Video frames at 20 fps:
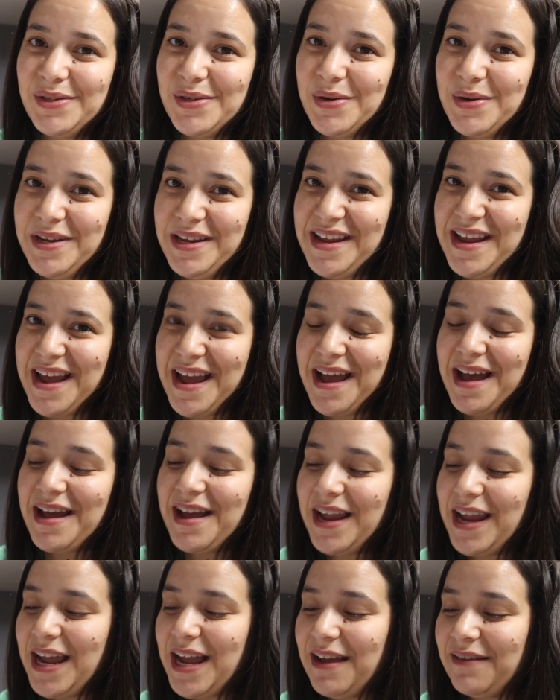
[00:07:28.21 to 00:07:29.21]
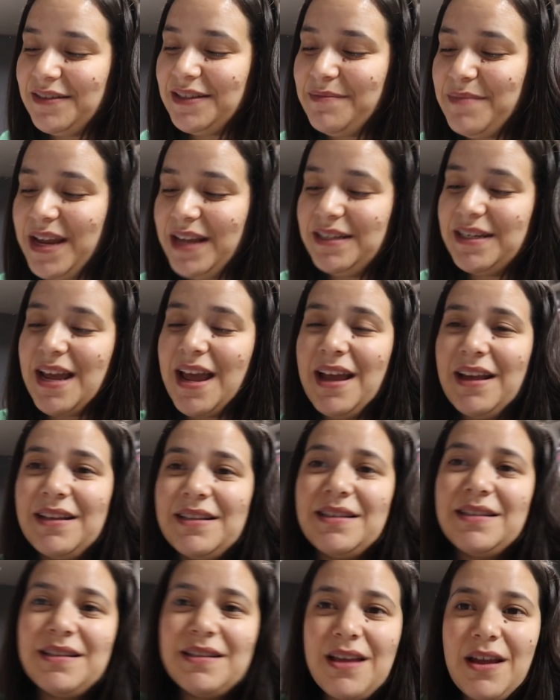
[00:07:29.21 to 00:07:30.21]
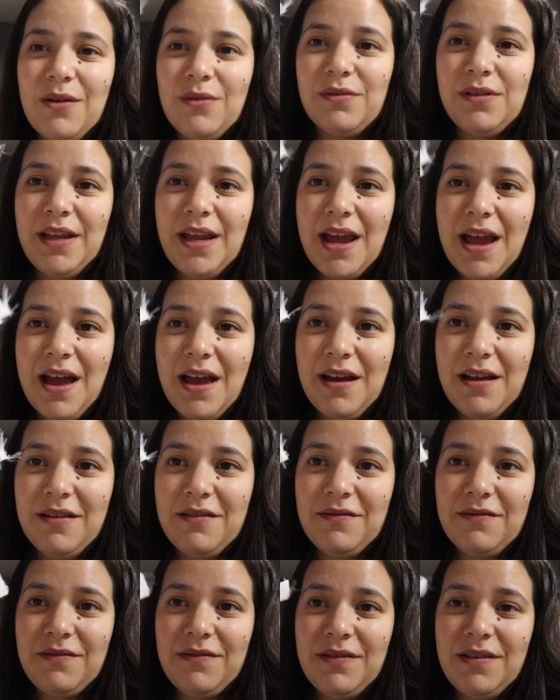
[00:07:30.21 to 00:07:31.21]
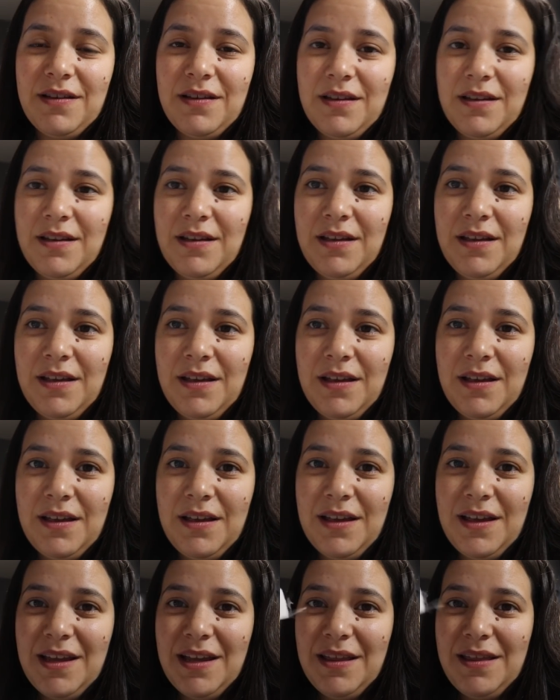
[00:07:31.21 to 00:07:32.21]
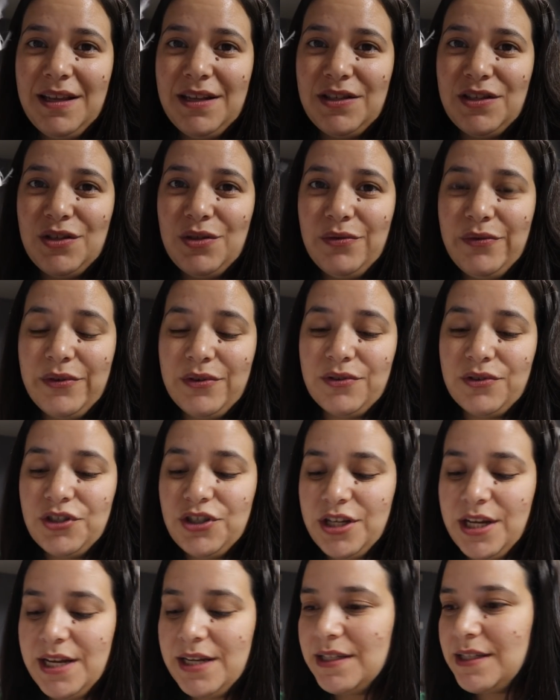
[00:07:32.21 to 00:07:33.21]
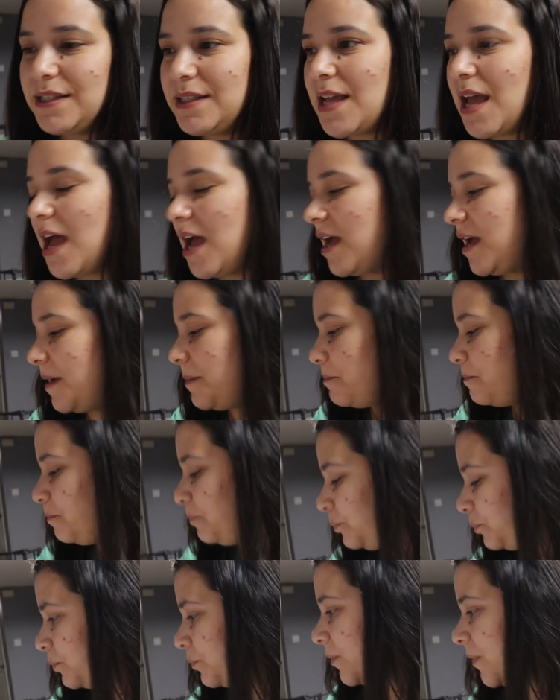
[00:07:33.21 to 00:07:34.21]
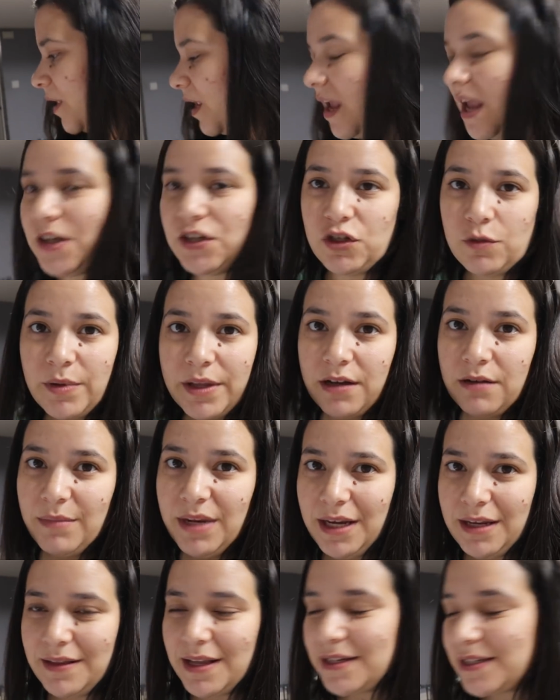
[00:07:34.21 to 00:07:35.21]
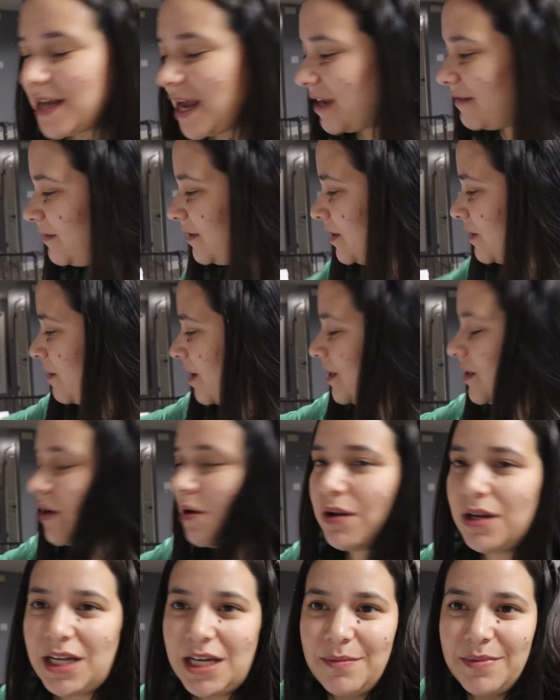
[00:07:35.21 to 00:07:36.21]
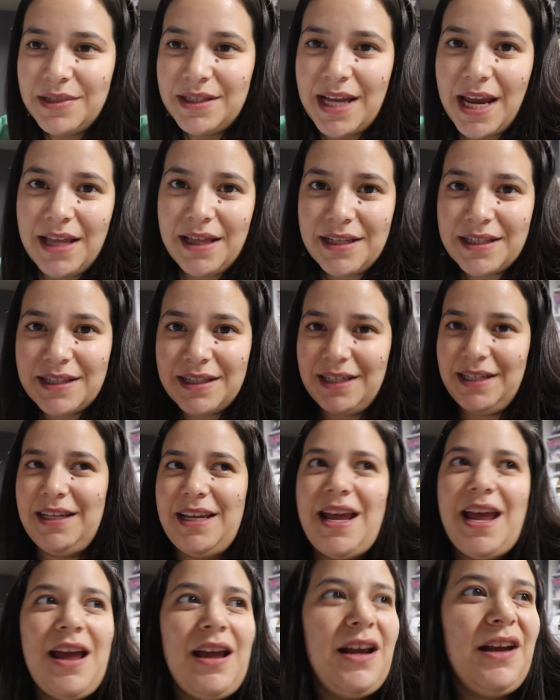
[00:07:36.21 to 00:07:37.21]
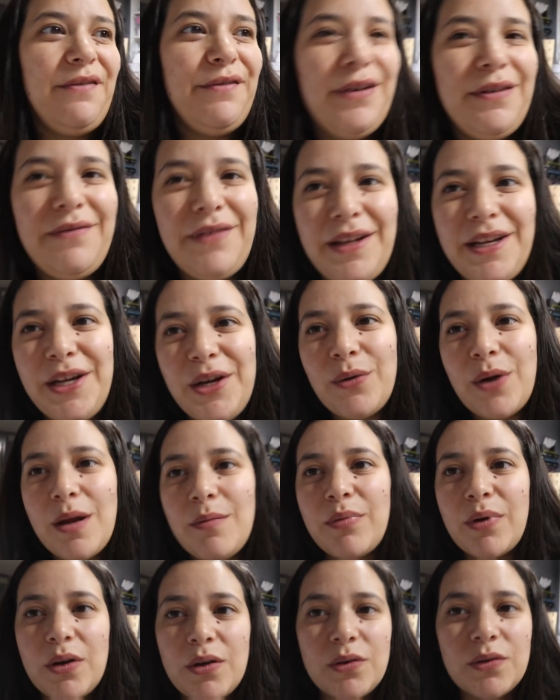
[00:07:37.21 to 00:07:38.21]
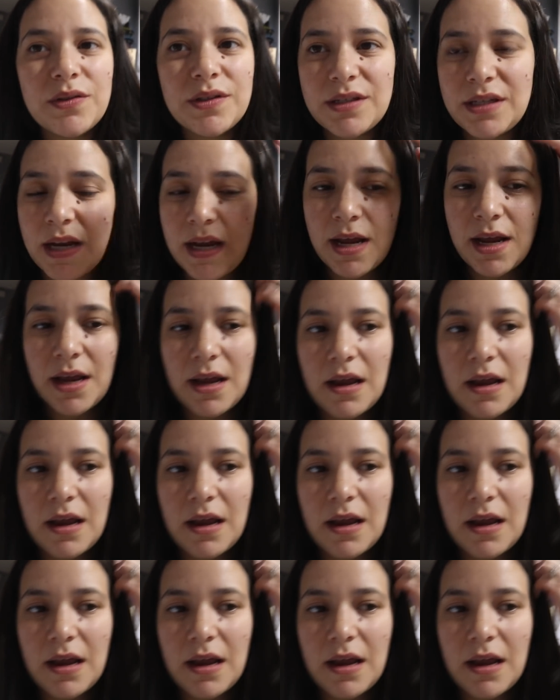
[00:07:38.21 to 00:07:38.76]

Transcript: so yeah, I have to make tags because I only have these two little sheets. Um, I do plan on making that tag video. I know I keep saying this in like every video I post,